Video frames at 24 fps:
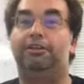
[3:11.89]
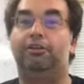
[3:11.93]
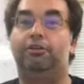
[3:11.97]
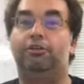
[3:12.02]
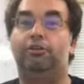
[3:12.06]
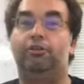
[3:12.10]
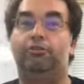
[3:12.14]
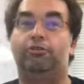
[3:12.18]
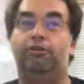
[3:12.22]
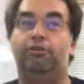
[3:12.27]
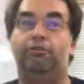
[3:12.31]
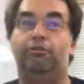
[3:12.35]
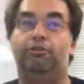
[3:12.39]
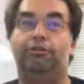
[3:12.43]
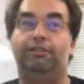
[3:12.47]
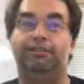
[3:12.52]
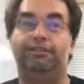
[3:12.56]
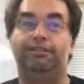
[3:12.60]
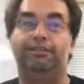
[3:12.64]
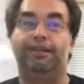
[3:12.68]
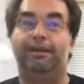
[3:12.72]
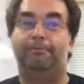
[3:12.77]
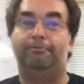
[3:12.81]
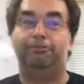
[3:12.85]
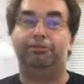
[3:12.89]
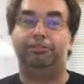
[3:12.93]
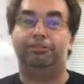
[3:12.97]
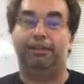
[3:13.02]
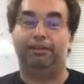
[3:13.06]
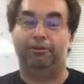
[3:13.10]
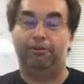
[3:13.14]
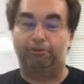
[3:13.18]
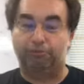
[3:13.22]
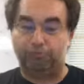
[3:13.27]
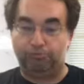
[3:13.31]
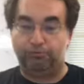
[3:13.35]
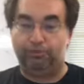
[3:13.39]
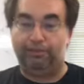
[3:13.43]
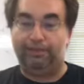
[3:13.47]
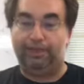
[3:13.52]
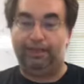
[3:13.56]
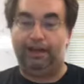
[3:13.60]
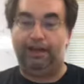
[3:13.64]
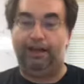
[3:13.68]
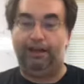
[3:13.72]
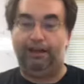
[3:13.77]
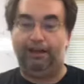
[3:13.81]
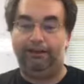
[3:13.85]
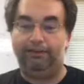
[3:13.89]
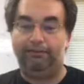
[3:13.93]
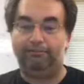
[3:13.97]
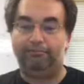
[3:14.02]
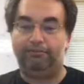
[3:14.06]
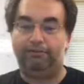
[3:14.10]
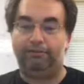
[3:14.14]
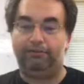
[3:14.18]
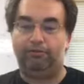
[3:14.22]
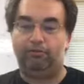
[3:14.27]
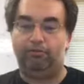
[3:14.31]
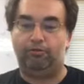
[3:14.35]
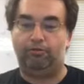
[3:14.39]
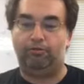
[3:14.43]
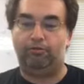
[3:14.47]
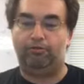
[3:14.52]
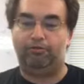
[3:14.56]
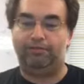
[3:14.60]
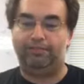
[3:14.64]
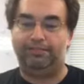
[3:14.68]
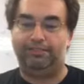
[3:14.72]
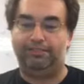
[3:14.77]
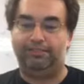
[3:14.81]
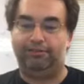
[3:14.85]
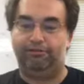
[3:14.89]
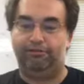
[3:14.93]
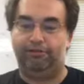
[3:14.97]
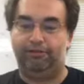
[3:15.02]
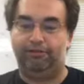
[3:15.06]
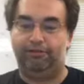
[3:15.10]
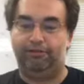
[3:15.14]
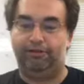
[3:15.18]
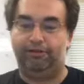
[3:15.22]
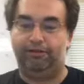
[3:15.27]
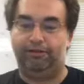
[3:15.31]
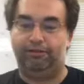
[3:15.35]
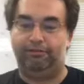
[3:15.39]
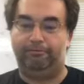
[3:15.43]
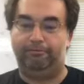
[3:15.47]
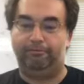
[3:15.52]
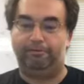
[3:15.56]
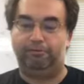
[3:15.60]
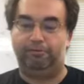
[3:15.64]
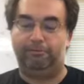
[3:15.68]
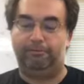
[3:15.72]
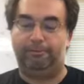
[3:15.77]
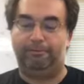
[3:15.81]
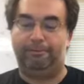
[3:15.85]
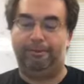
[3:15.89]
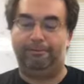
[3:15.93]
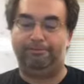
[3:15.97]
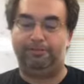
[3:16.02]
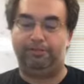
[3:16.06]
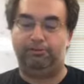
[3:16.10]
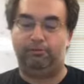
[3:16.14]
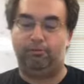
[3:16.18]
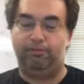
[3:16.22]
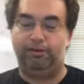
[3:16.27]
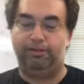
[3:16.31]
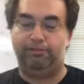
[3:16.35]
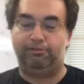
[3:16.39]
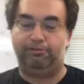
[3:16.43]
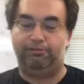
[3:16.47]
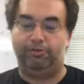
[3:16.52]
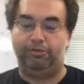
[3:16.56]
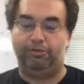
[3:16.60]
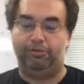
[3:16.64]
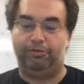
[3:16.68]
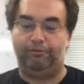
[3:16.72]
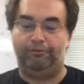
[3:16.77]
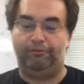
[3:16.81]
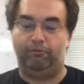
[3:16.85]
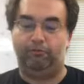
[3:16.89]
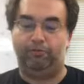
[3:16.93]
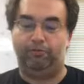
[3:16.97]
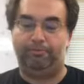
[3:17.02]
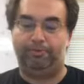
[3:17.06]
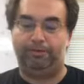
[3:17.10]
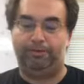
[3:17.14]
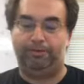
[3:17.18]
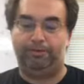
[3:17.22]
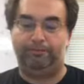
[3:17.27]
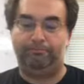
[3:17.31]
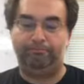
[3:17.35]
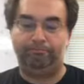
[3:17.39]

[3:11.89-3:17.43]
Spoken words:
Coca-Cola at the time, which I know is really odd, but Coca-Cola Pepsi One's original formula